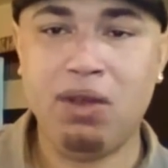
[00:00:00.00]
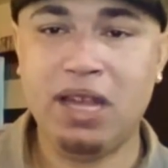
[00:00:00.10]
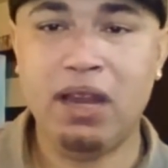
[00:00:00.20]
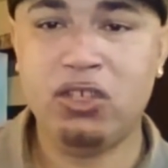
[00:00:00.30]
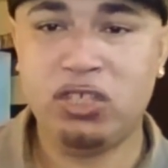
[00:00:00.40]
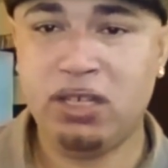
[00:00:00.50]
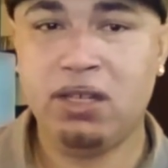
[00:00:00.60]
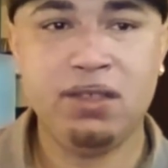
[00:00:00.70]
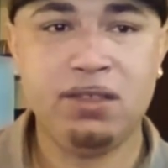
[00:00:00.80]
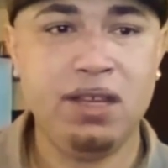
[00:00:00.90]
What kind of shit
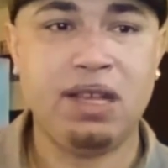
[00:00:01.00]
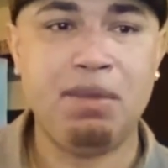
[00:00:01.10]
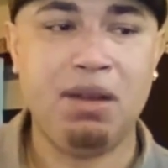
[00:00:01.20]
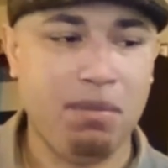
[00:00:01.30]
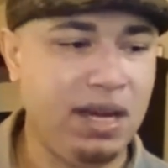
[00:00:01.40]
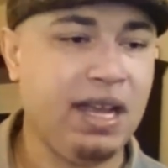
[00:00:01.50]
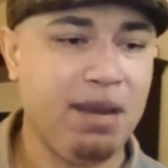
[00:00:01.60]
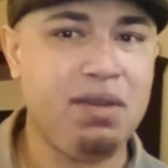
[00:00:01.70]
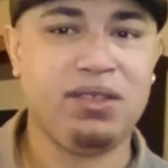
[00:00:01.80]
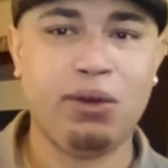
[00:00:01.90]
is this? I mean, the money got
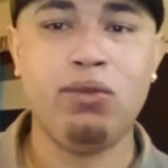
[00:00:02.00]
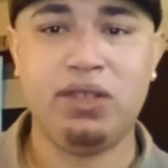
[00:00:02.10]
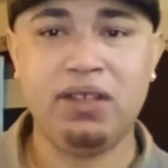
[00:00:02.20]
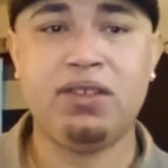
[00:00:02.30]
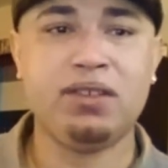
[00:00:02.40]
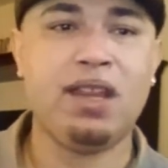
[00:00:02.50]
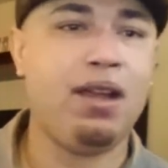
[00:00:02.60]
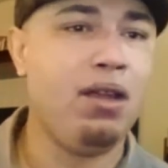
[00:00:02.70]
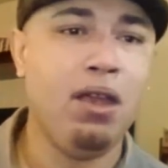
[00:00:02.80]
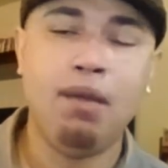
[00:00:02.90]
to be a certain distance
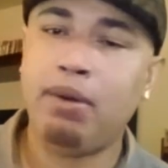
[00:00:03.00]
now,